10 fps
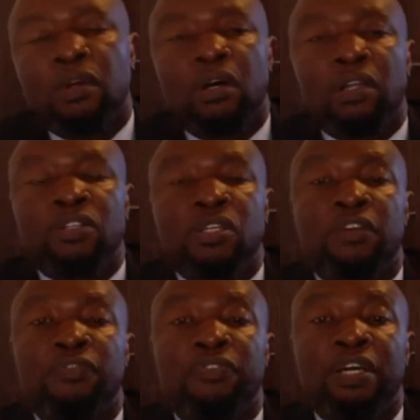And
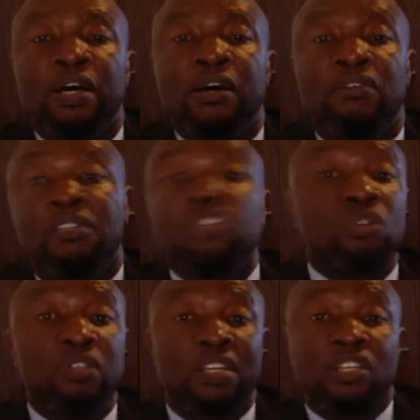if the
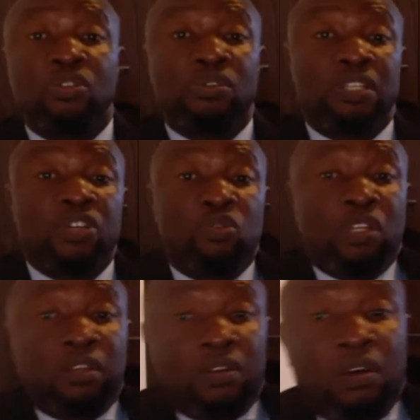reasons
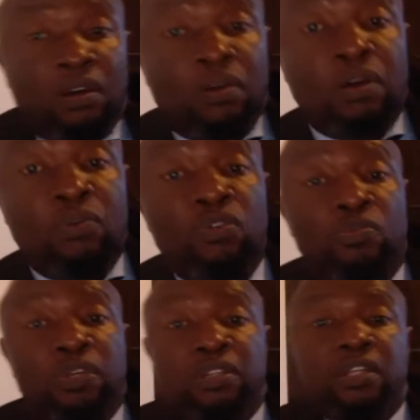actually would
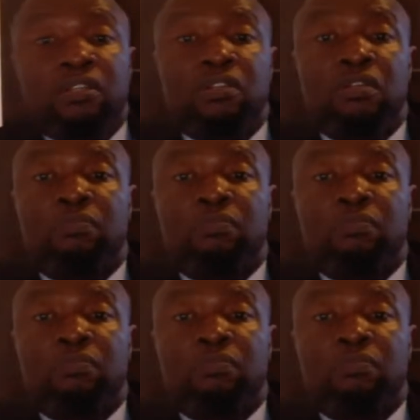be that